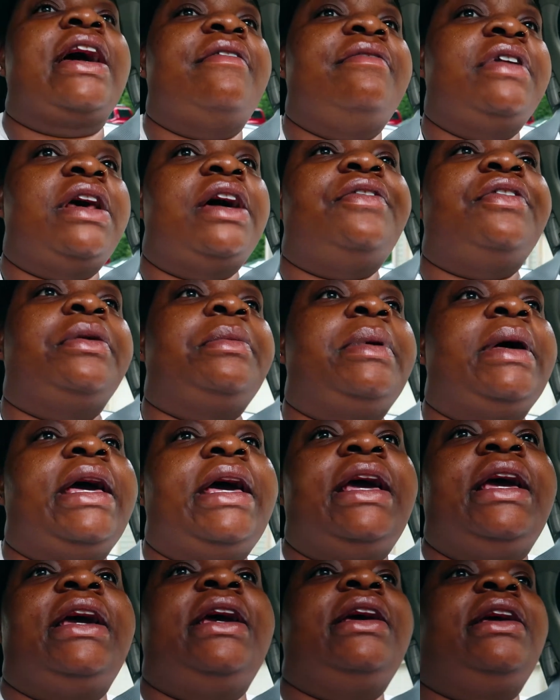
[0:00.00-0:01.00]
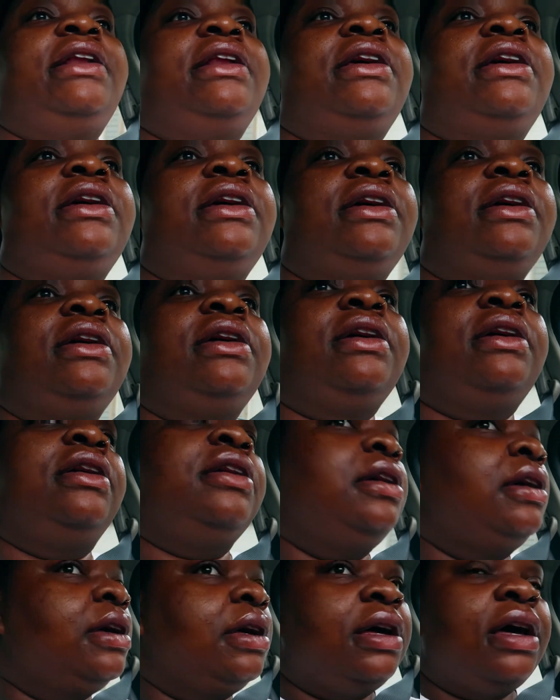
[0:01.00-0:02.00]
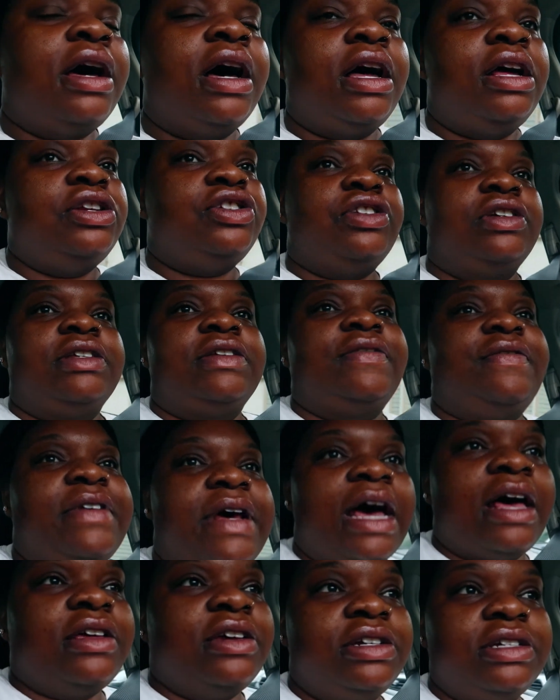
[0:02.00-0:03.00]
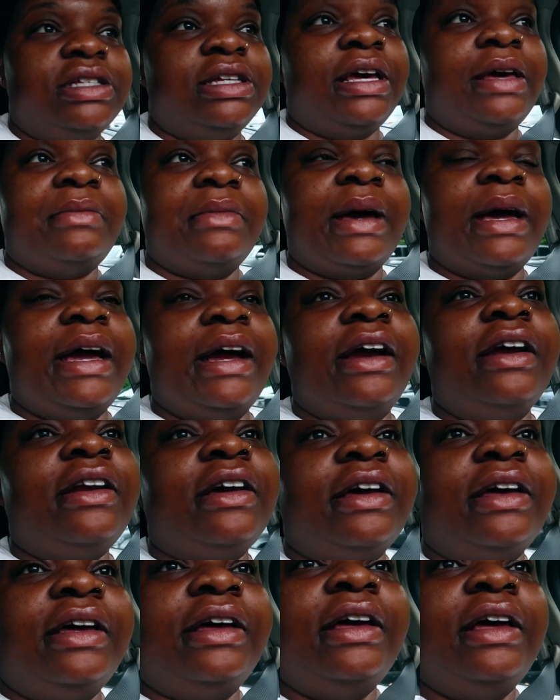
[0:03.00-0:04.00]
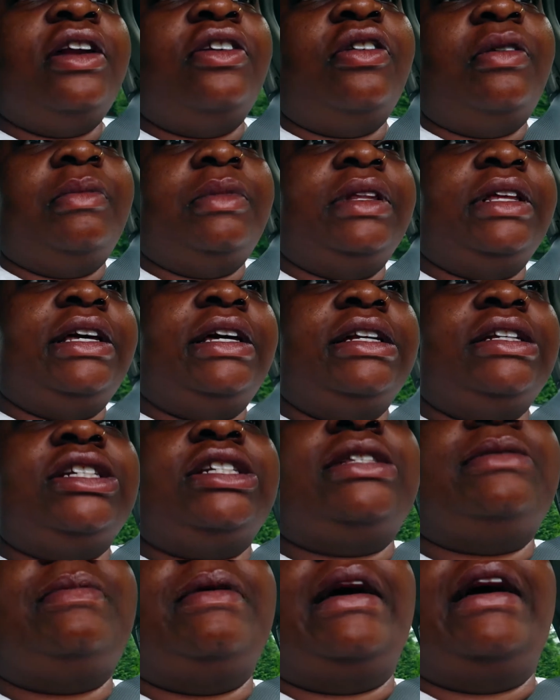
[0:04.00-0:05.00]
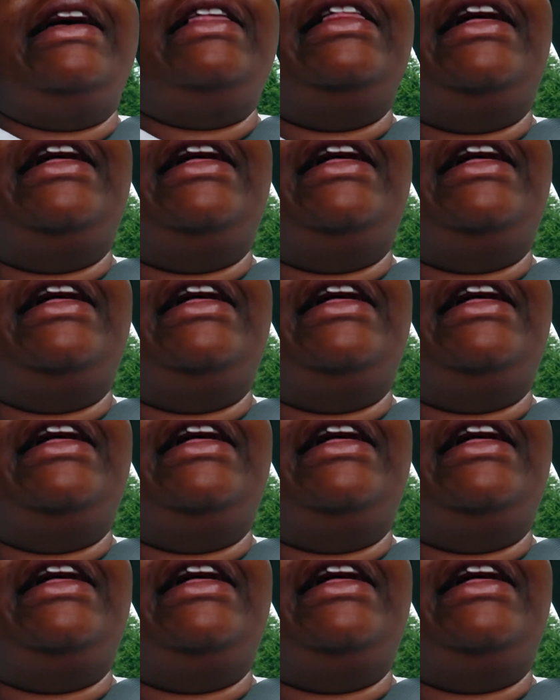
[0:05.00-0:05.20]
I've never paid hundreds of dollars to get my hair done. I normally just pay